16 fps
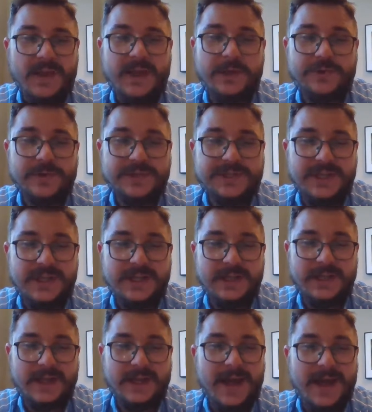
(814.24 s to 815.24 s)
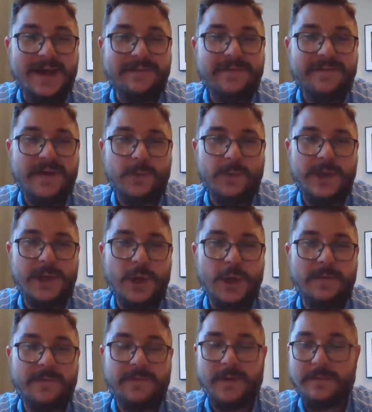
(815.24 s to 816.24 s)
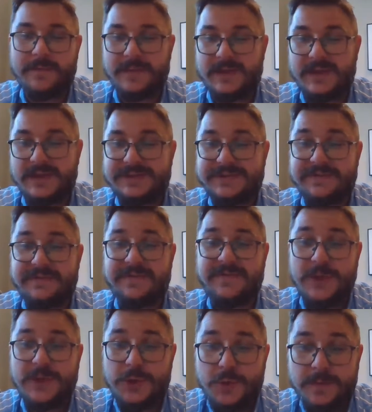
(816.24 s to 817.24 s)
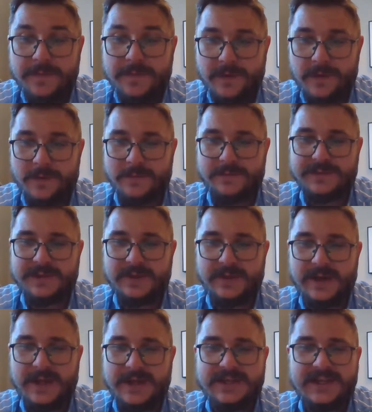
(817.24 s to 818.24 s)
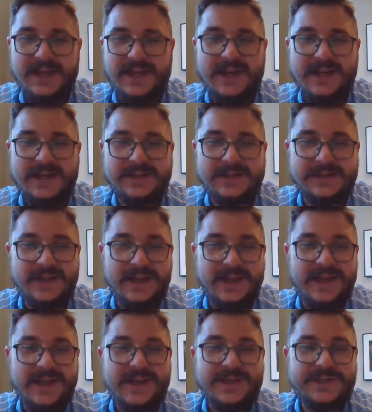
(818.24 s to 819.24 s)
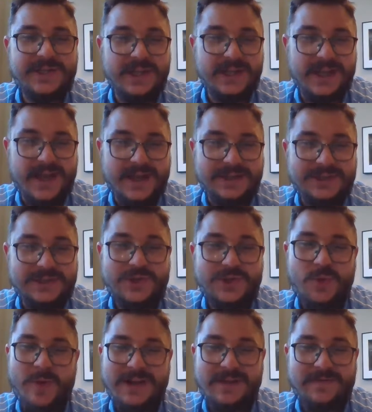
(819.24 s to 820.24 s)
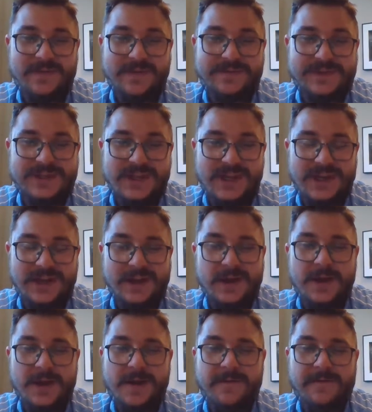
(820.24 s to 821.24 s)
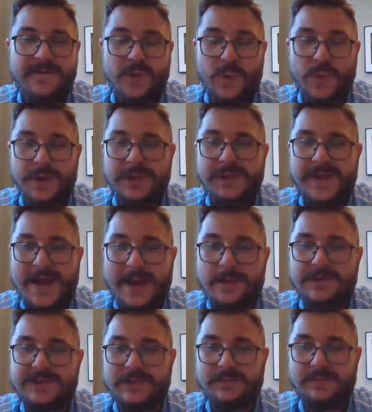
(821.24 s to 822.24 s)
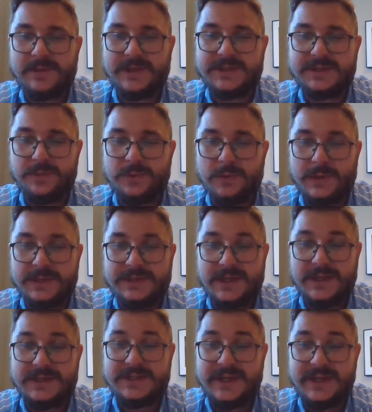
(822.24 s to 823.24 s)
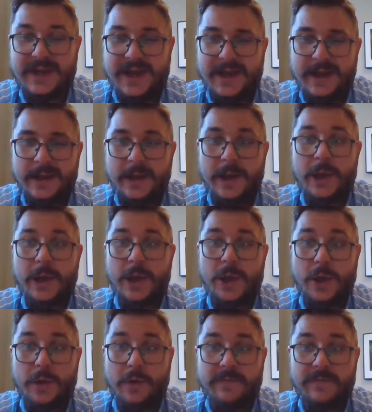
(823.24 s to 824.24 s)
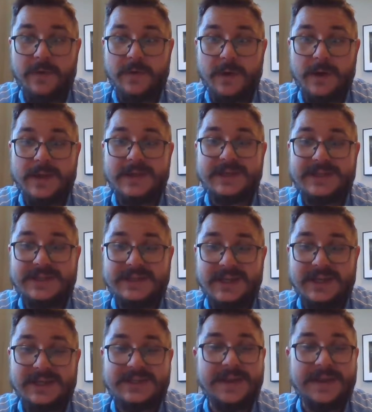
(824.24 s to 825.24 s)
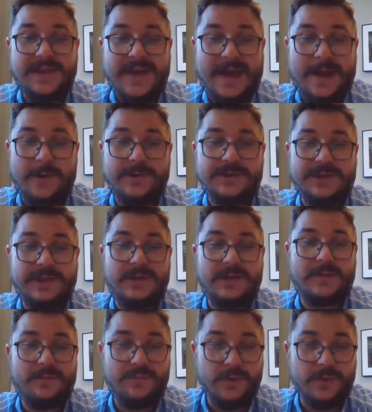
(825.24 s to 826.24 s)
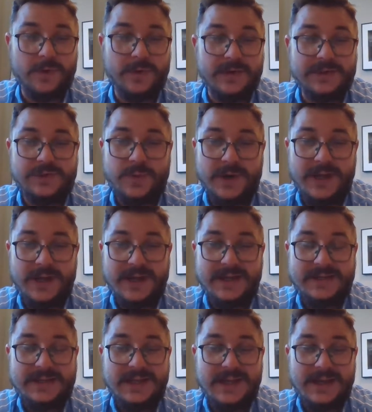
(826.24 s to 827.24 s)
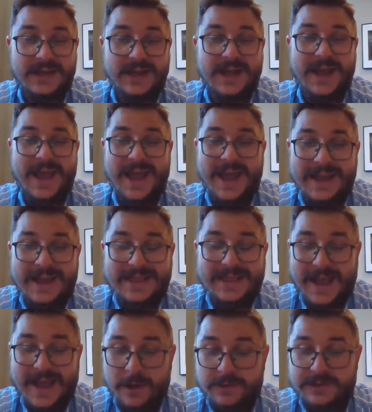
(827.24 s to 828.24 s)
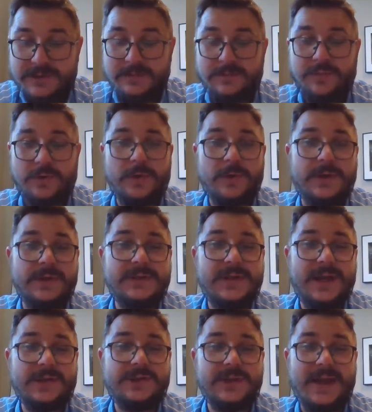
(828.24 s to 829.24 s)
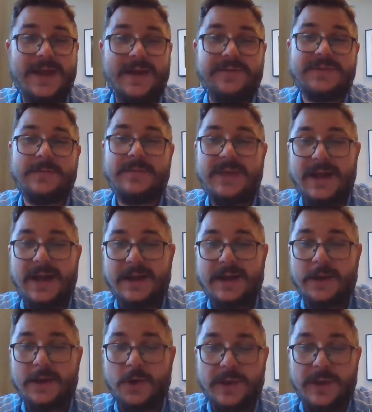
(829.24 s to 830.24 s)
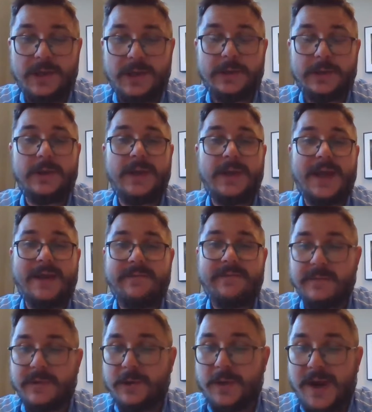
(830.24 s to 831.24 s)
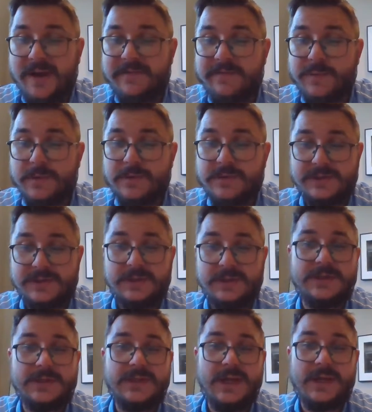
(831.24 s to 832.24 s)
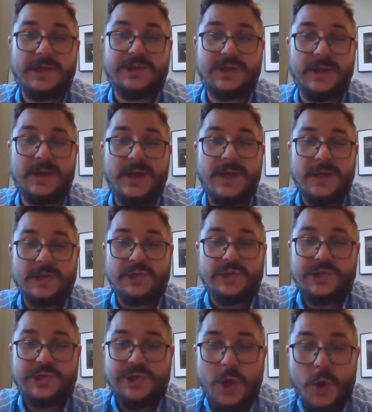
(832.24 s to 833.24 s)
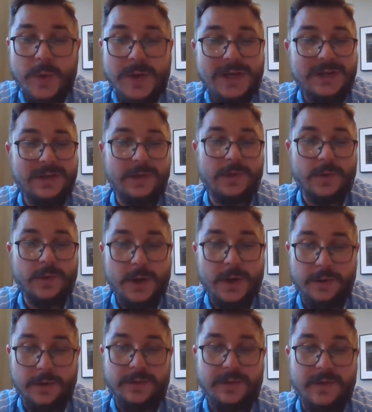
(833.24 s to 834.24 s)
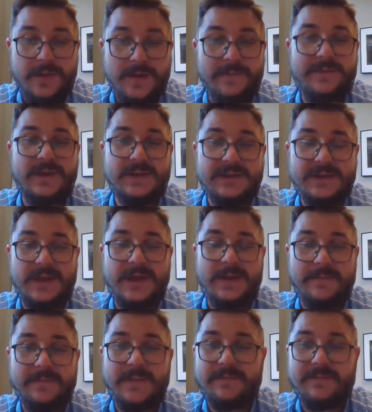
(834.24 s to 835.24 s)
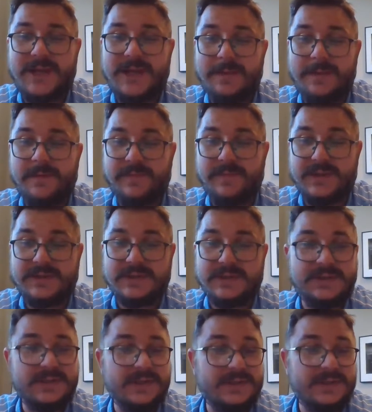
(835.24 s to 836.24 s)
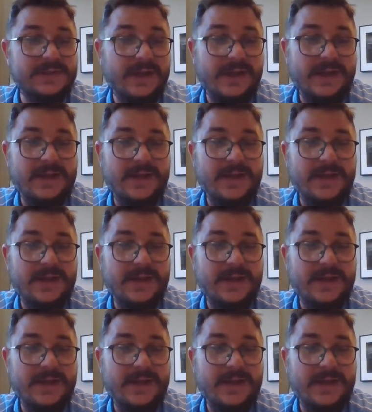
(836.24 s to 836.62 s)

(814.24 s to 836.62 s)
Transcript: Interestingly enough, we go from these few firms in the 1980s to, yes, 2015, 4,000 plus breweries. And today, over 6,000 breweries. 2018, 8,000 breweries. I actually have some data here we can look at from the Craft Brewers Association showing the growth of these type of businesses.